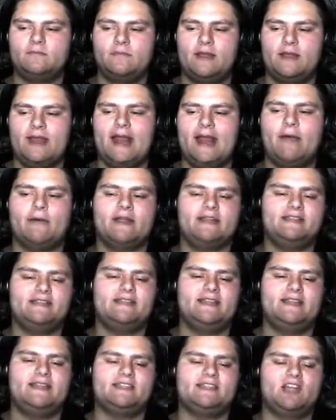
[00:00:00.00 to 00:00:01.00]
And now we're going to
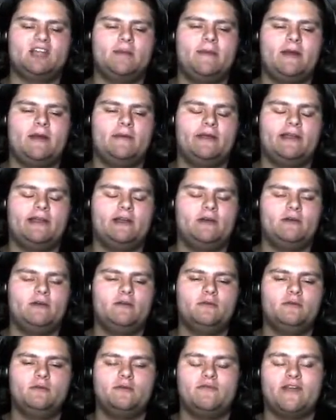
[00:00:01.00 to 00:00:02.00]
see that star power
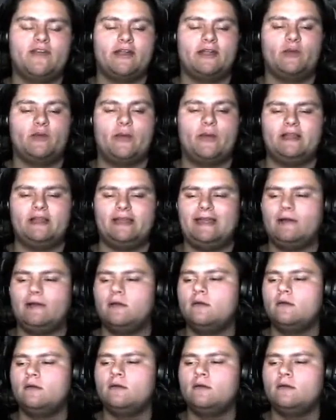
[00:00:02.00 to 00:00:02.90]
go very quickly.